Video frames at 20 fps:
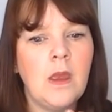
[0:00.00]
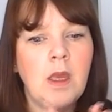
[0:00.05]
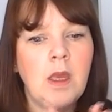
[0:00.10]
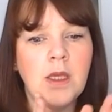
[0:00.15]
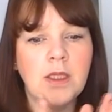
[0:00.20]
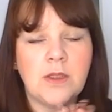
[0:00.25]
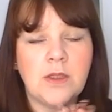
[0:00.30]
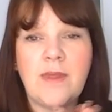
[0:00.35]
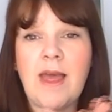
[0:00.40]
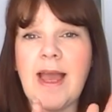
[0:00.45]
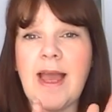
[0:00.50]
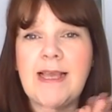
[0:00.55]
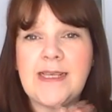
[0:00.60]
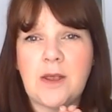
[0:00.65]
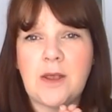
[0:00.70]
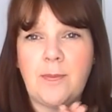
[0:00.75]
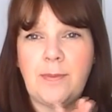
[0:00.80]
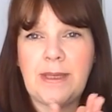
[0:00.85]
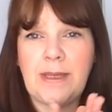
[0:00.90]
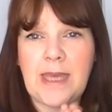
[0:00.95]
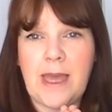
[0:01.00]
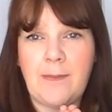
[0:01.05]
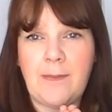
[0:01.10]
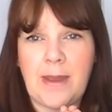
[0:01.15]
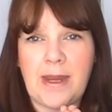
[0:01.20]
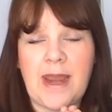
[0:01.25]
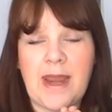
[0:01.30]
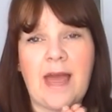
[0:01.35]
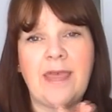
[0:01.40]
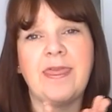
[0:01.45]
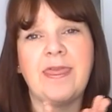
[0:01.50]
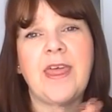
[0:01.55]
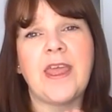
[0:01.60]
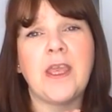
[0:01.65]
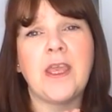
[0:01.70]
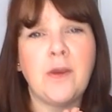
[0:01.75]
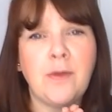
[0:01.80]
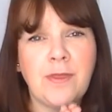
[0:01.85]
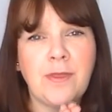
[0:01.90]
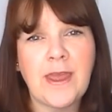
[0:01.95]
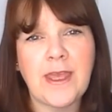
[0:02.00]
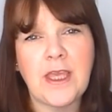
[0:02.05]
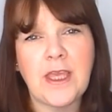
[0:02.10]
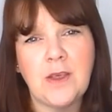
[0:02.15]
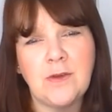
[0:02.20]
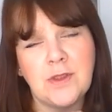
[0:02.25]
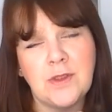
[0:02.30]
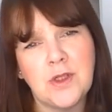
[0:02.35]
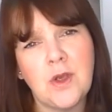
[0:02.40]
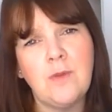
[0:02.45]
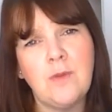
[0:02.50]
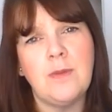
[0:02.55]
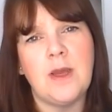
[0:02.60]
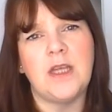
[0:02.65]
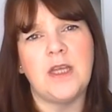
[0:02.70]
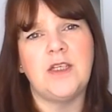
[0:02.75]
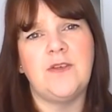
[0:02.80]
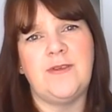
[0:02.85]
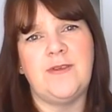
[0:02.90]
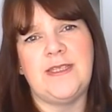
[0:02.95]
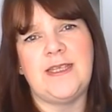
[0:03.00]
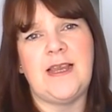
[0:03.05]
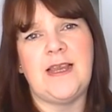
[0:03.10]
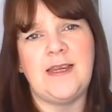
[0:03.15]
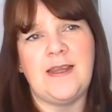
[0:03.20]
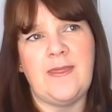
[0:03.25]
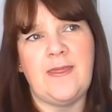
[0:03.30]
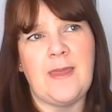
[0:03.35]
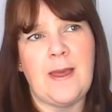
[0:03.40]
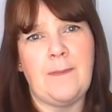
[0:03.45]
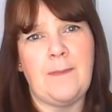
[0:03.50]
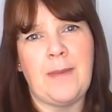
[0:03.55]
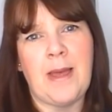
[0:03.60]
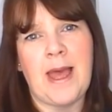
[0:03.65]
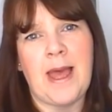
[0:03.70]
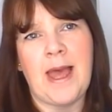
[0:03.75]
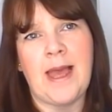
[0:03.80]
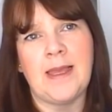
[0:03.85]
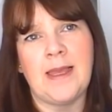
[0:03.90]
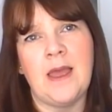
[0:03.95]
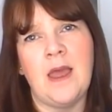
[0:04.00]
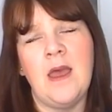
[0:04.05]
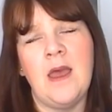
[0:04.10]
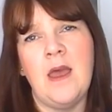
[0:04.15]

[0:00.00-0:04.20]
So that is up and coming, and thank you so much for sending that bag.